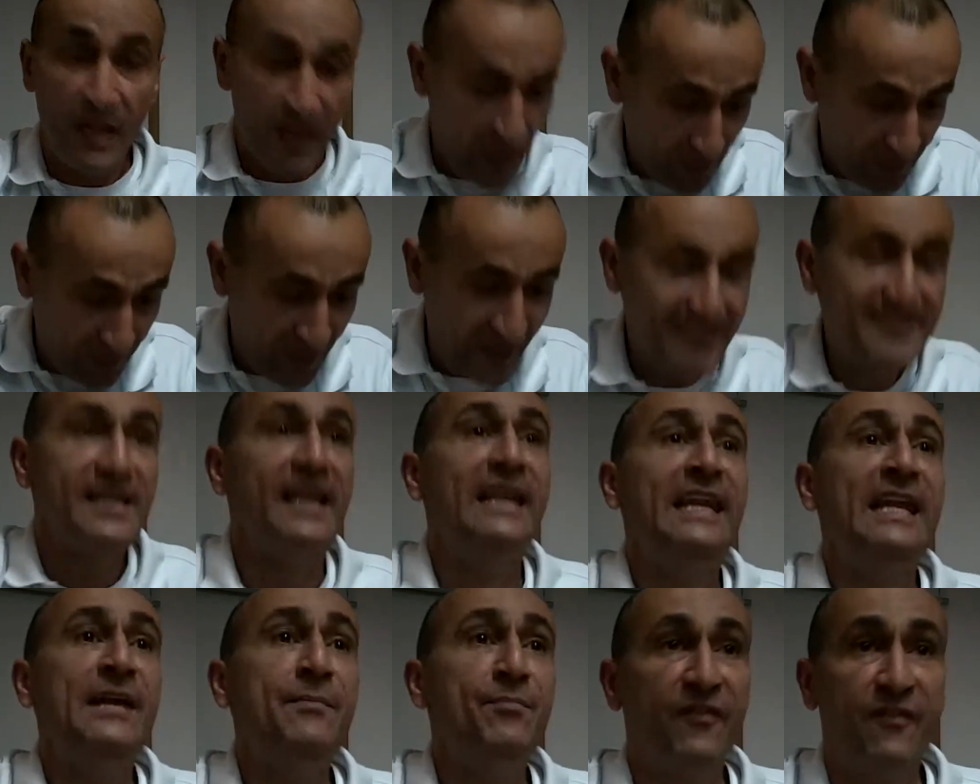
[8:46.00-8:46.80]
And that's a
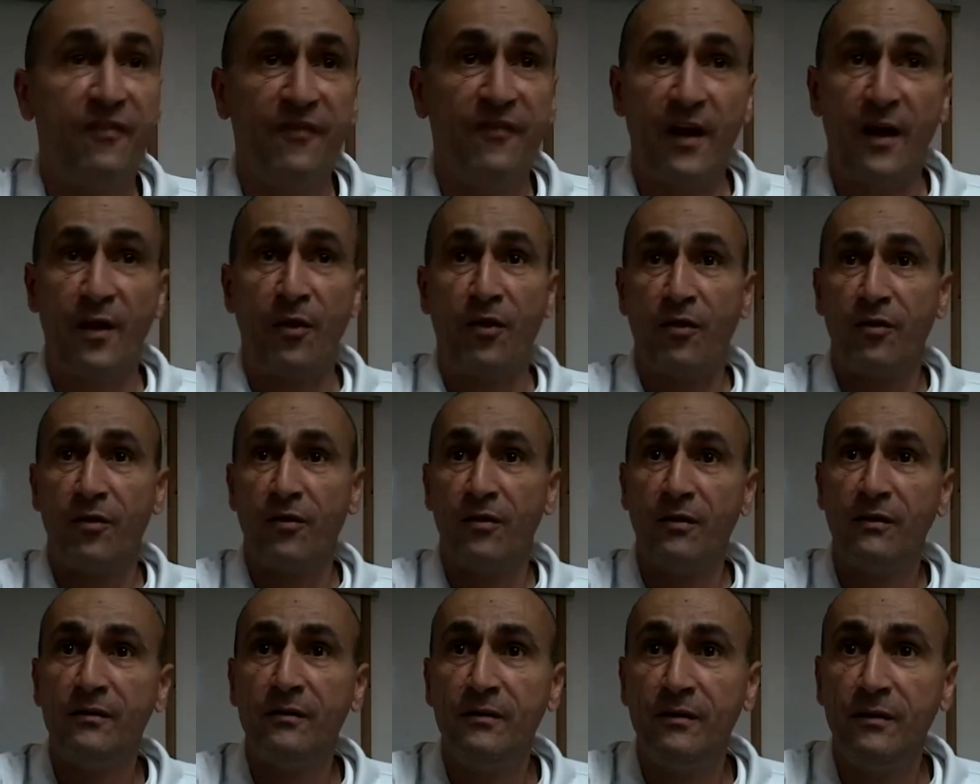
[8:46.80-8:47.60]
leap of faith.
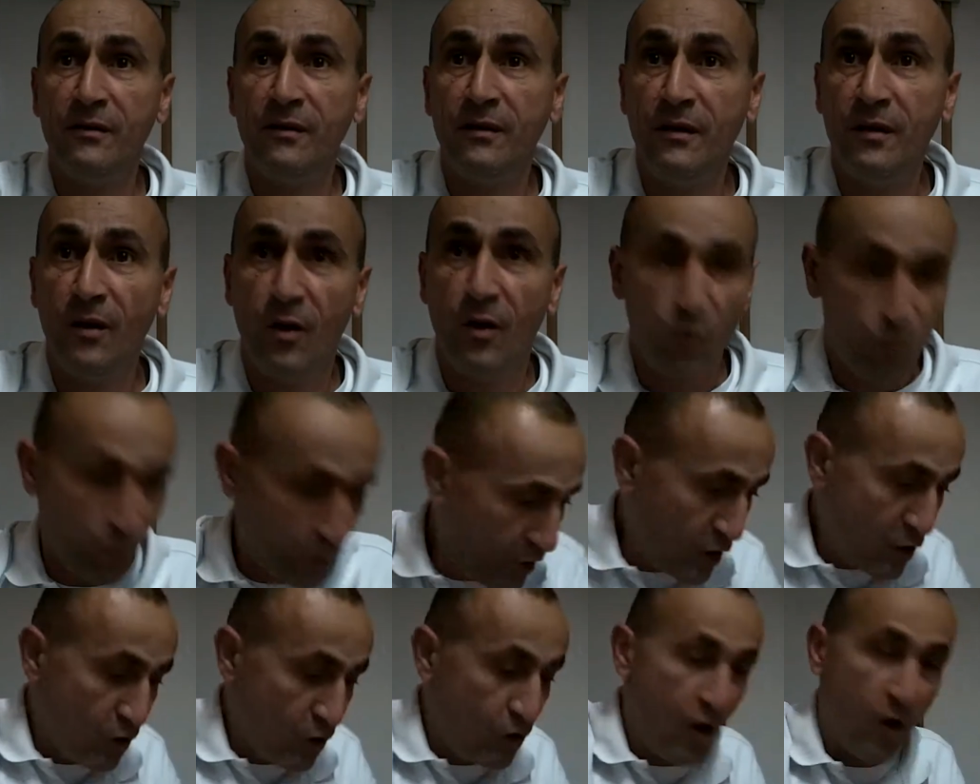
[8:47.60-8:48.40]
Where
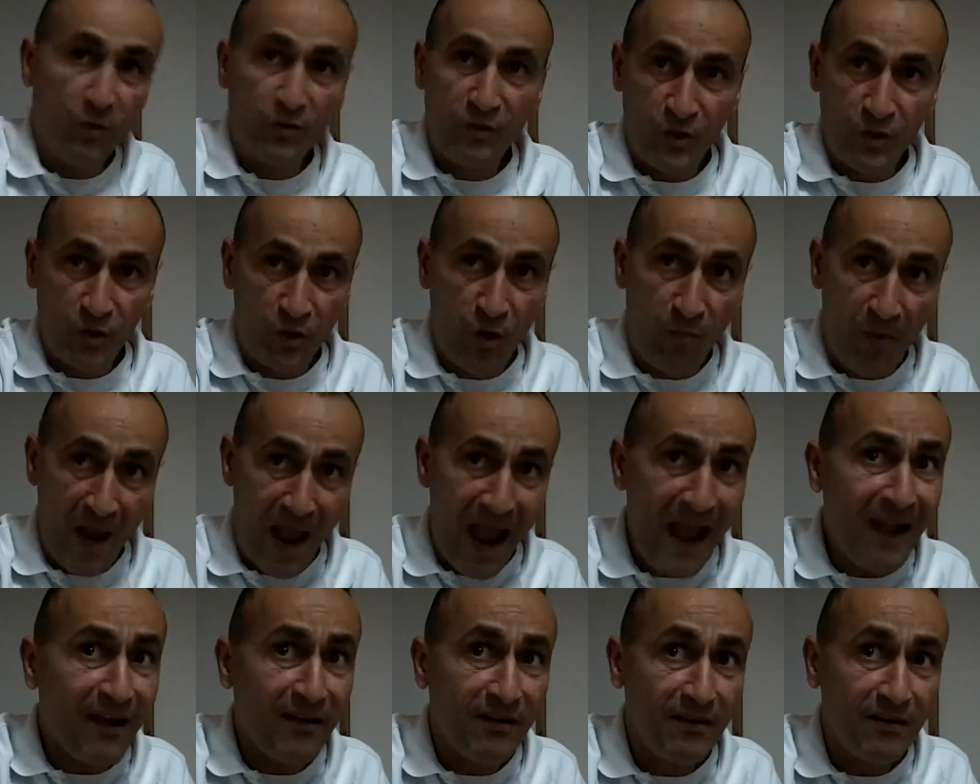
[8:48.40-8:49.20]
do you go? Do you go
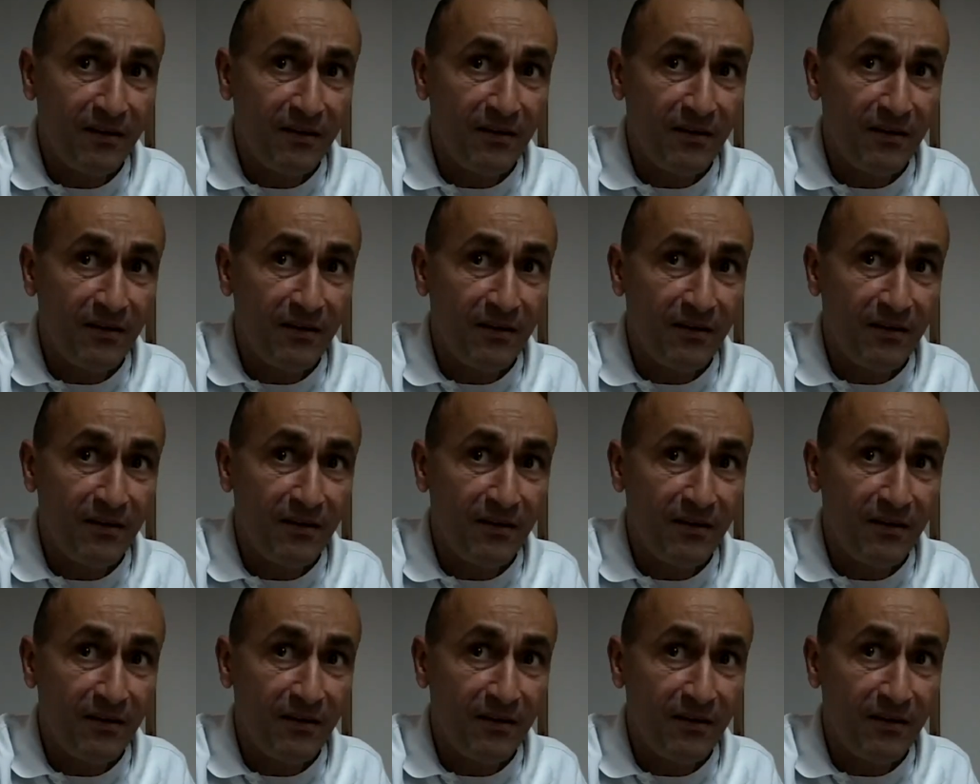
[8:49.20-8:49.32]
back?